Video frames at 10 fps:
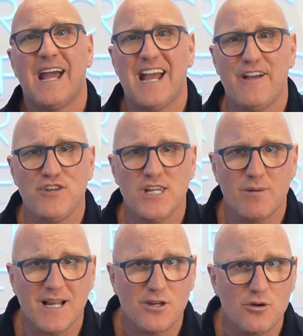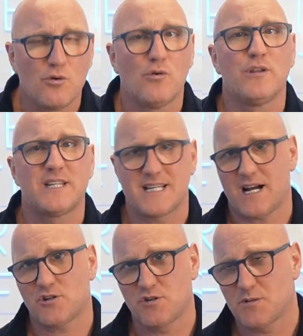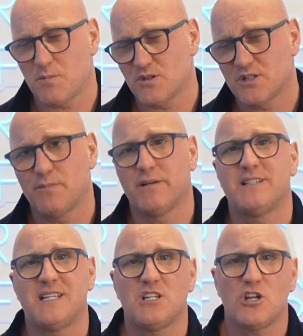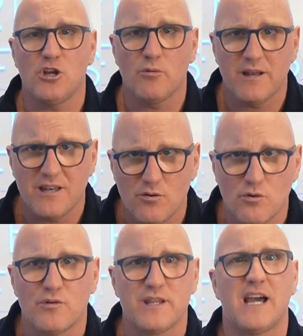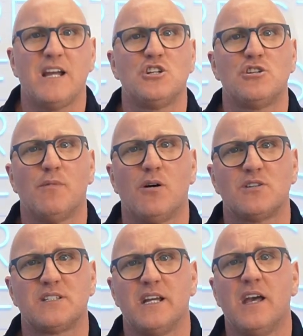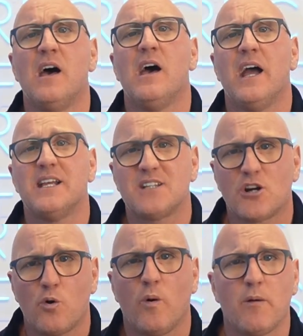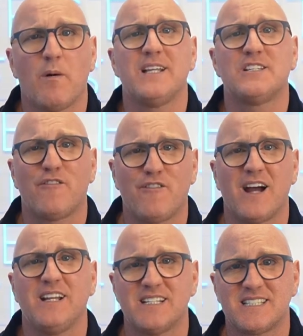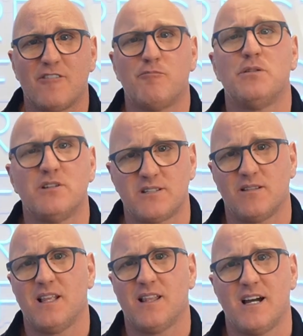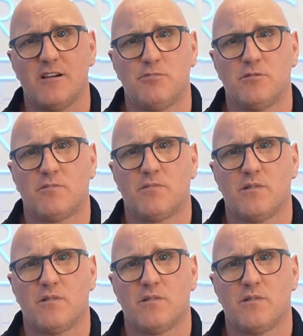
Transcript: If you ignore the tax responsibilities and you ignore the HMRC, it's a quick way to find yourself personally liable.